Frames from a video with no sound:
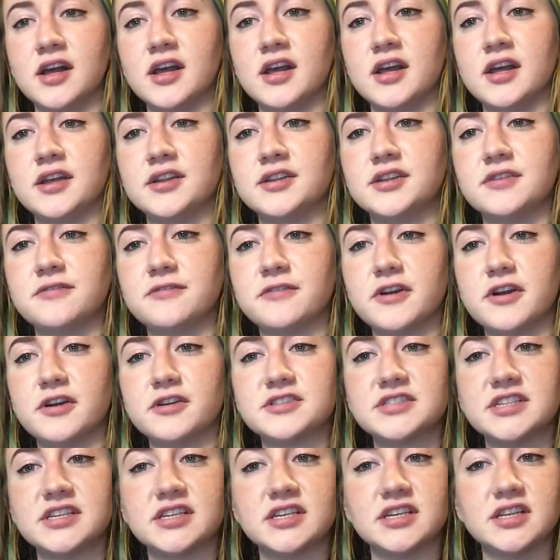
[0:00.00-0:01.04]
different
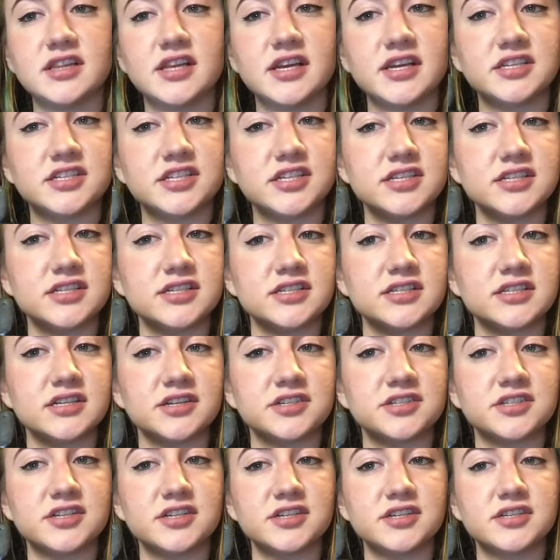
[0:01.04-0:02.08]
articulations
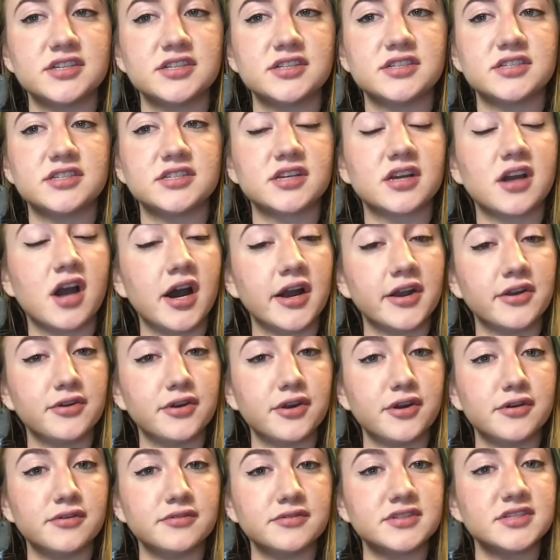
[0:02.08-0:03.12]
such as staccato
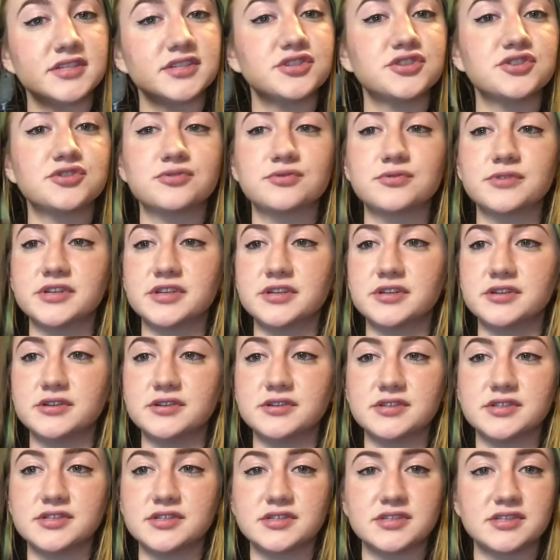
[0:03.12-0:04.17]
notes and
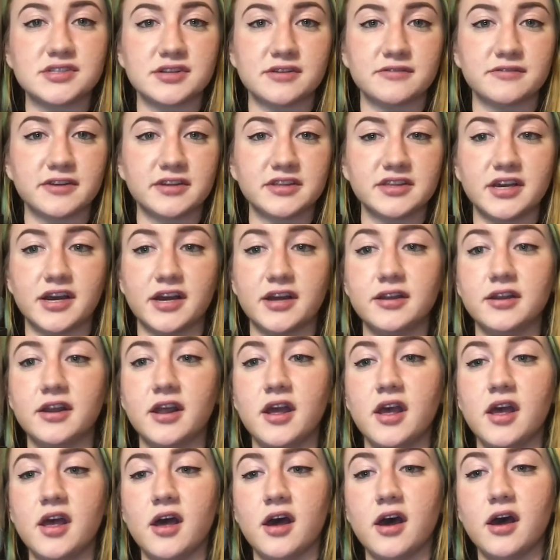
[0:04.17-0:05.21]
trills and stuff like that.
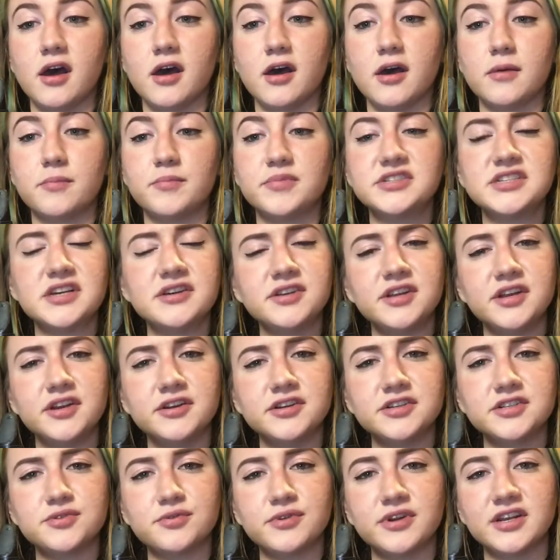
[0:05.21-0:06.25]
But down here
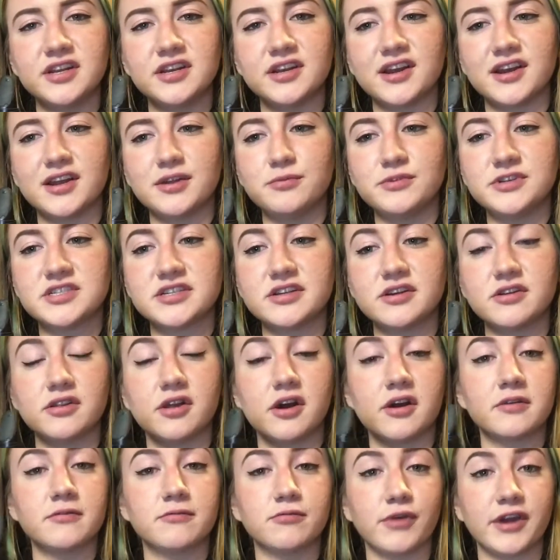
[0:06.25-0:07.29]
at 29, we see a
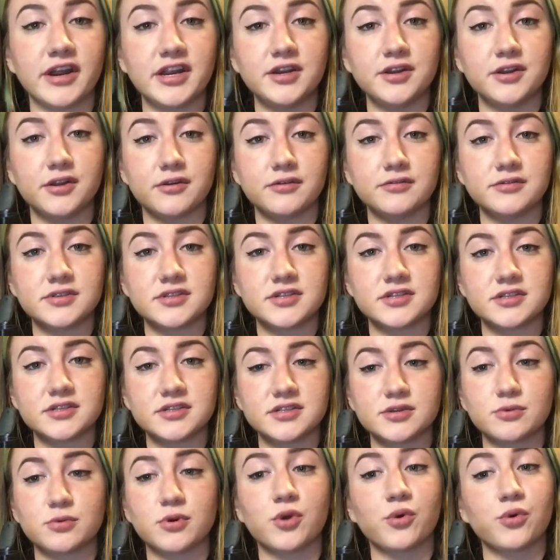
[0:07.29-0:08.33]
lot of white notes,
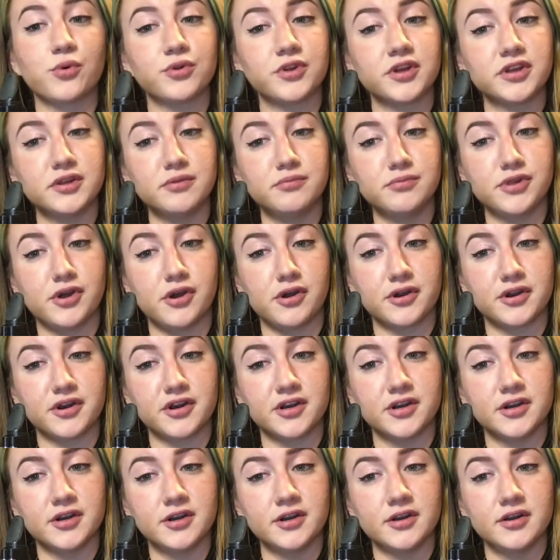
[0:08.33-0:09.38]
so we're holding them
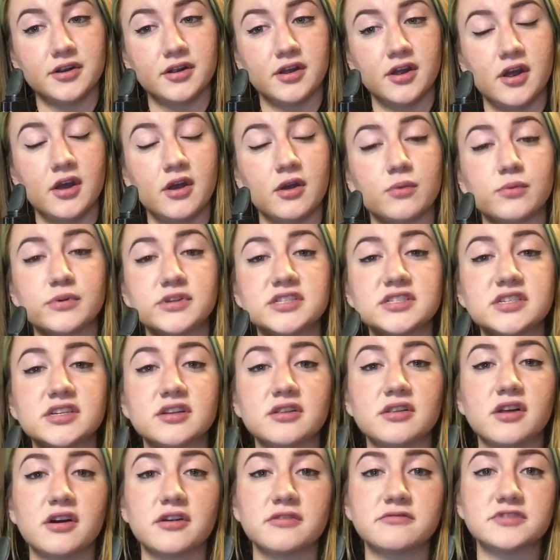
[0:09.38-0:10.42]
longer. we see a
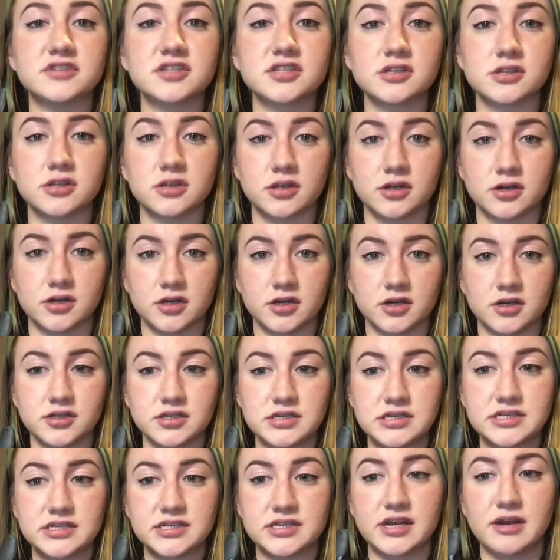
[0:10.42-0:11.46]
lot of
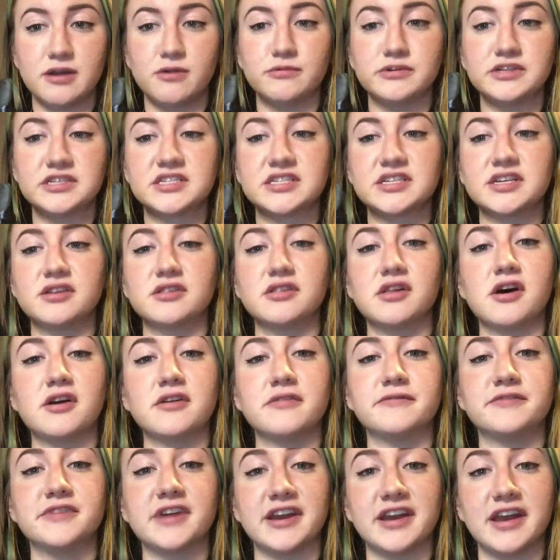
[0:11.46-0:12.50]
slurs, and we see a lot
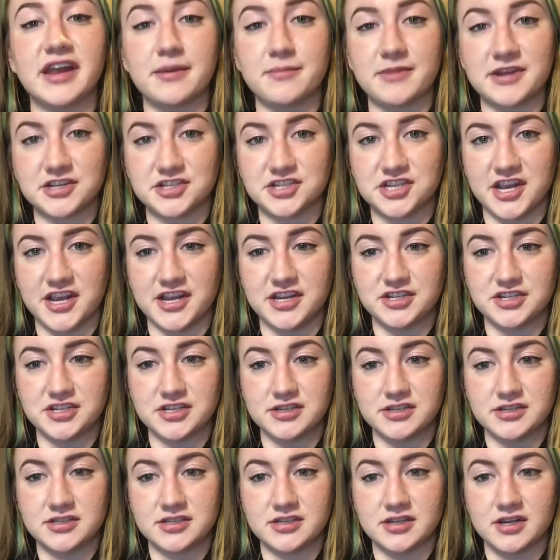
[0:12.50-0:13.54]
of dynamic
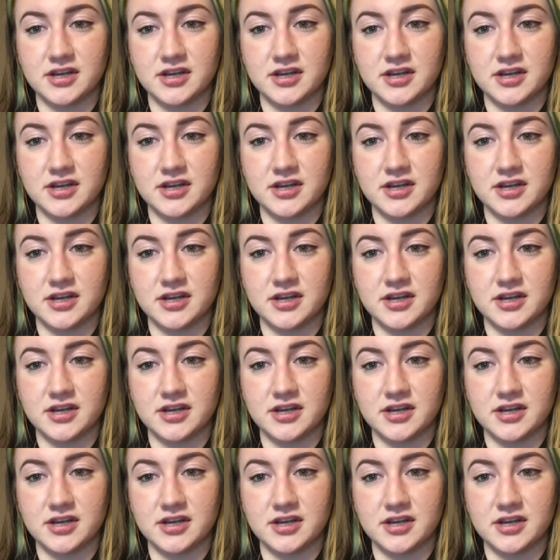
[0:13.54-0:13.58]
changes.